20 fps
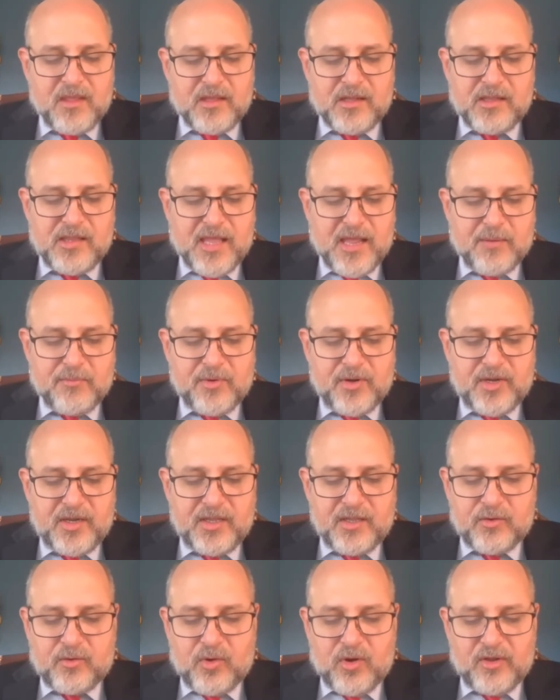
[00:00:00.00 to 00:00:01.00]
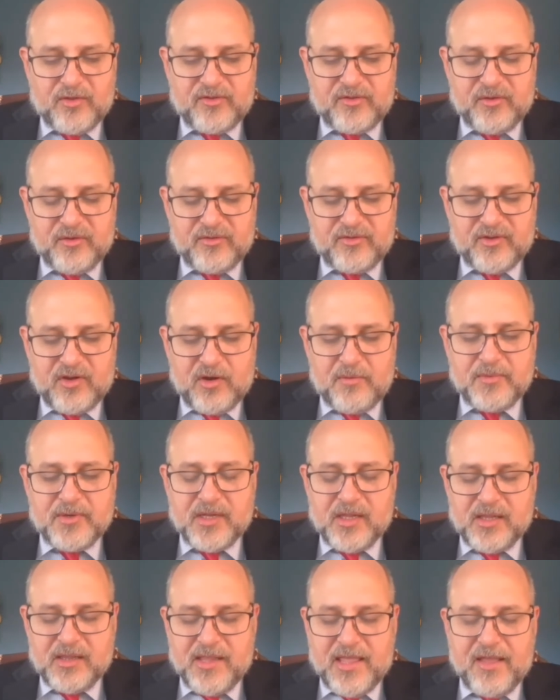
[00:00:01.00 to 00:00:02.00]
Collaborating across the US
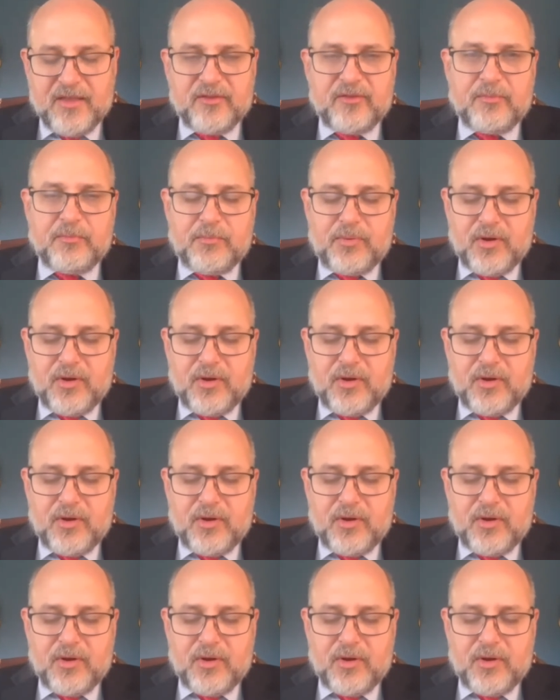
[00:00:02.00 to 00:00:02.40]
government allows